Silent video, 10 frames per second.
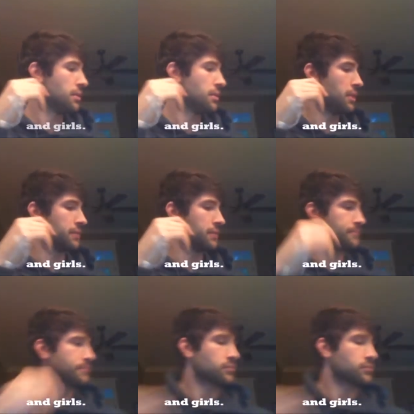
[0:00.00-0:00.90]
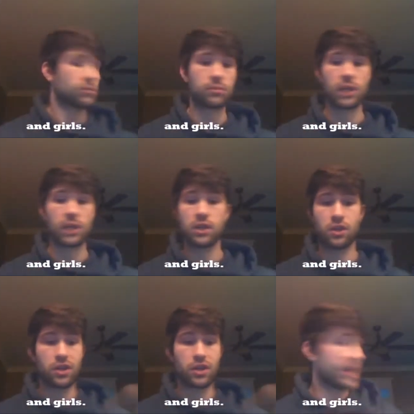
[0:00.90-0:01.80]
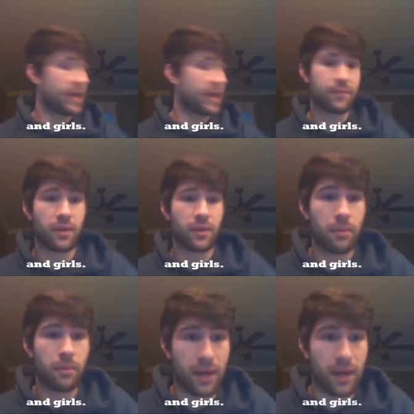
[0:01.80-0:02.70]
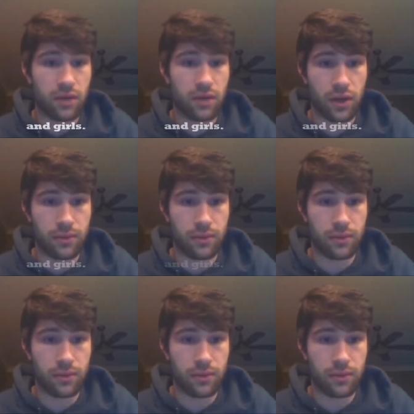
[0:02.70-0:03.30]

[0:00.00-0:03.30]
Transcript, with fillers: But so there's that. Back to the video.